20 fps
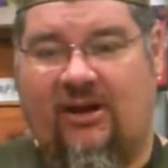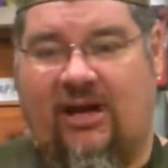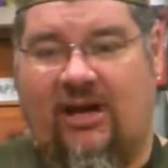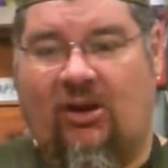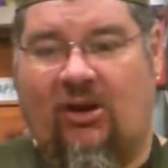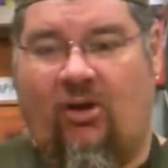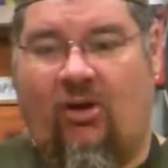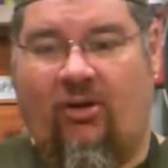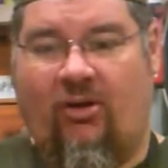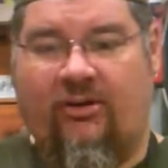
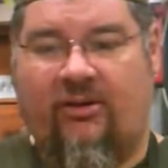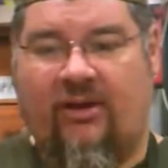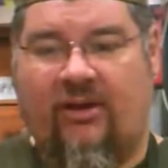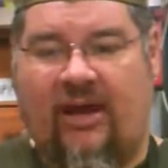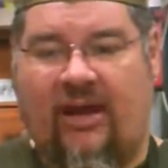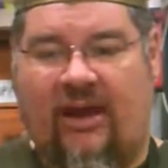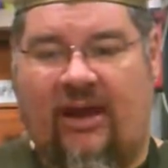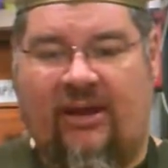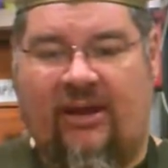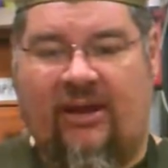along it,
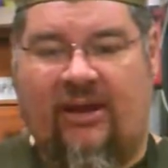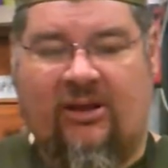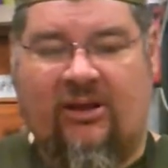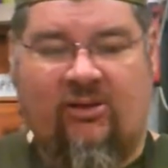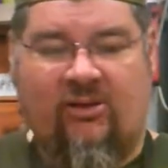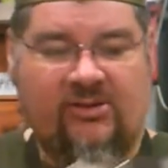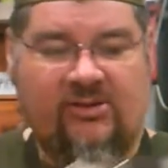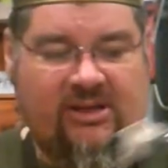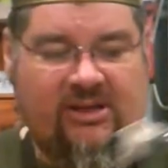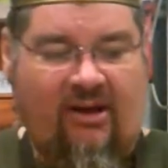and then
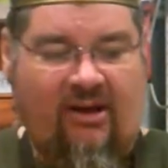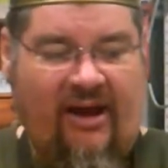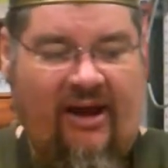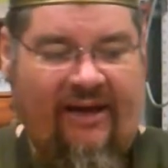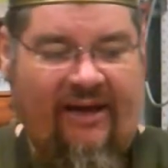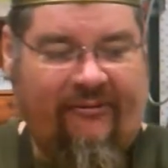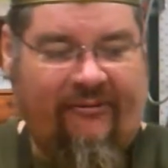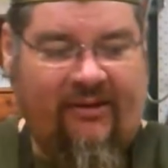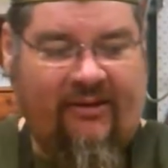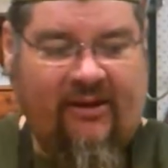used a knife
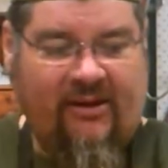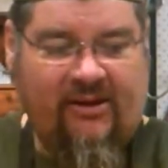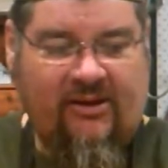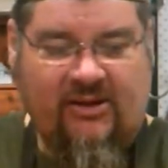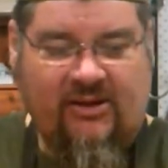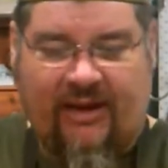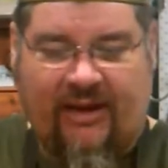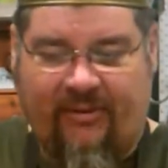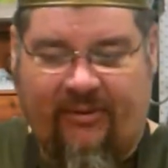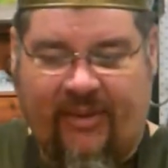to
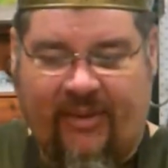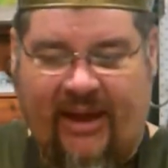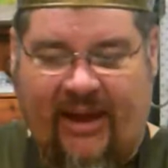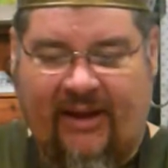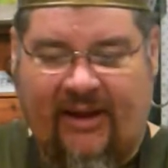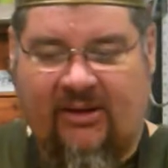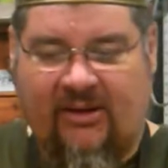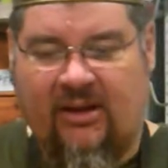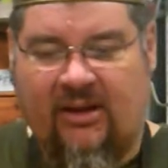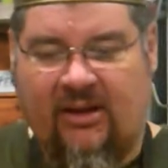cut them
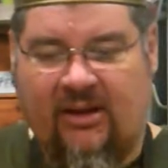out